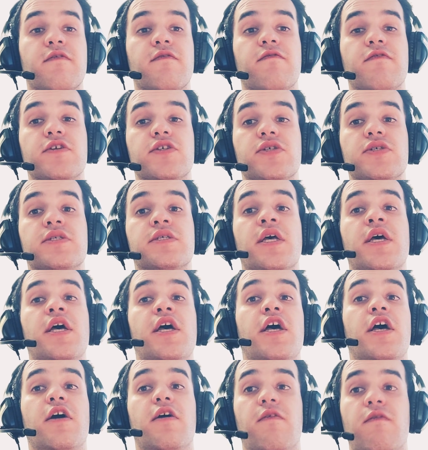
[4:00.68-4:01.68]
which is
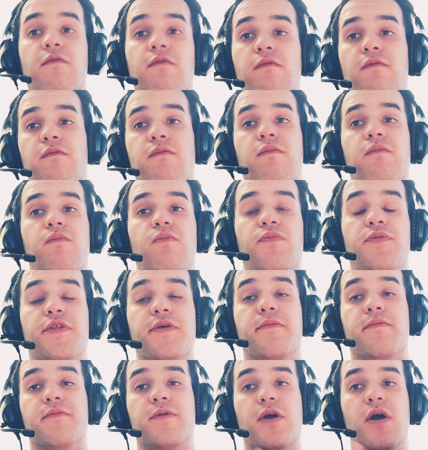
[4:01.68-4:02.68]

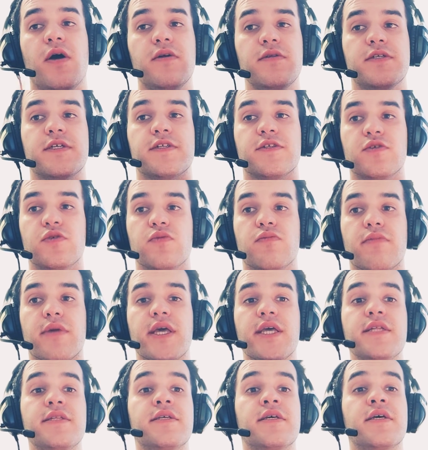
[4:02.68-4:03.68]
the content you
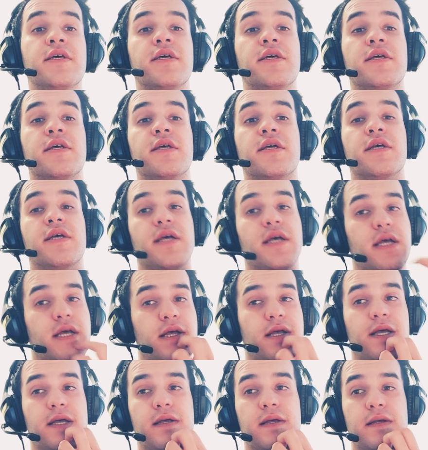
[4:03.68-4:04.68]
made,
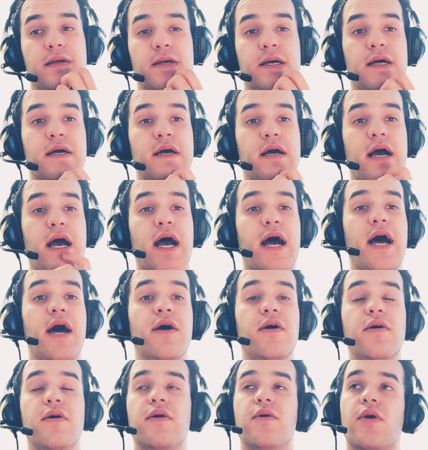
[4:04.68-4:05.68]

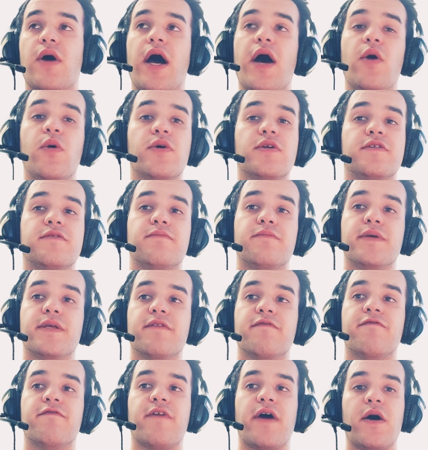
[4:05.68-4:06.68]
how it's
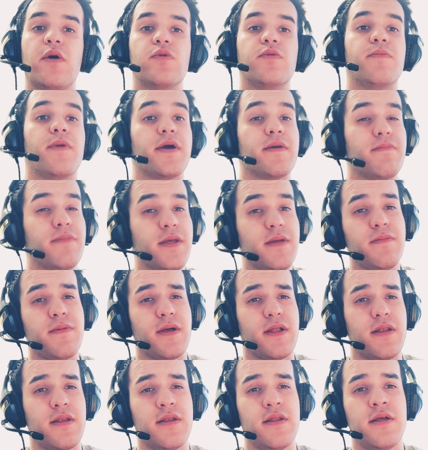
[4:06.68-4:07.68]
been found by
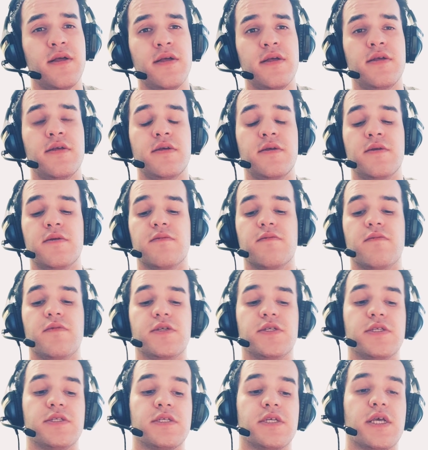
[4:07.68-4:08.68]
people,
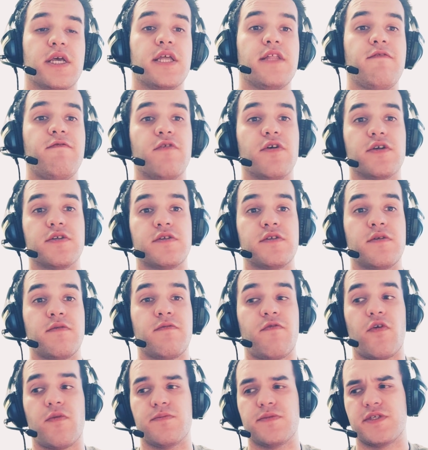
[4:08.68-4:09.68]
which is, it was
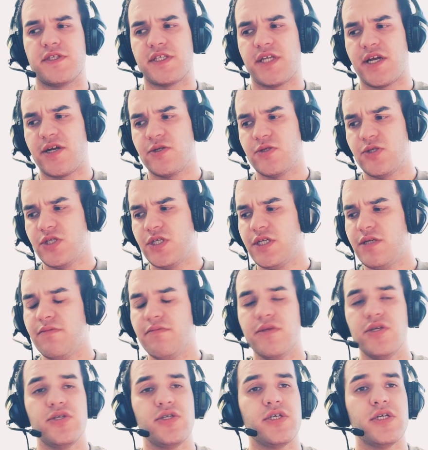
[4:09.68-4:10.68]
from searching
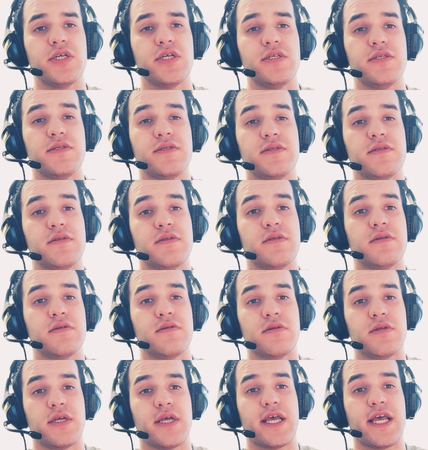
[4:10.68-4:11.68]
machines,
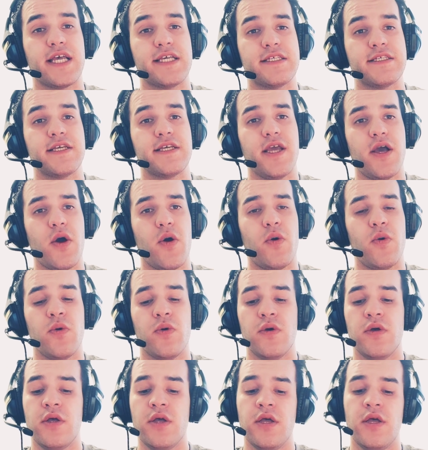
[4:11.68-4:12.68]
SEO,
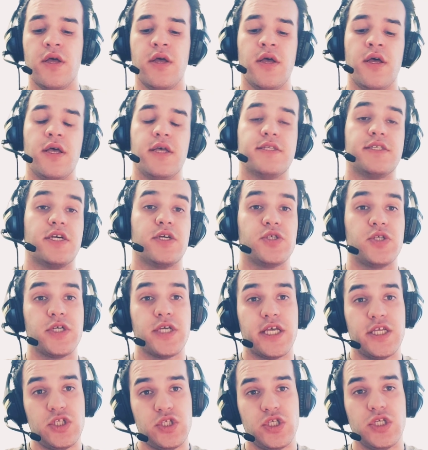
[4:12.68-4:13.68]

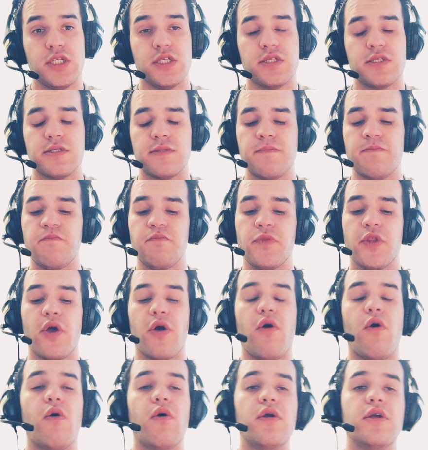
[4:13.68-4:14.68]
searching engines,
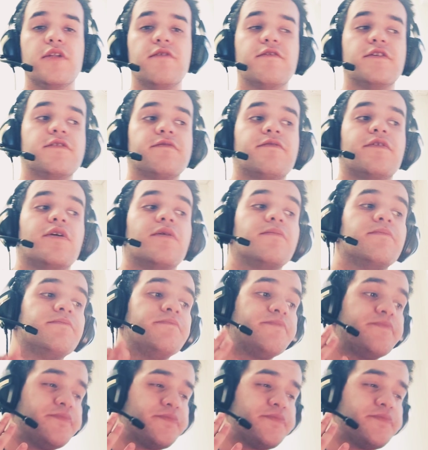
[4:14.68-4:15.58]
or it was from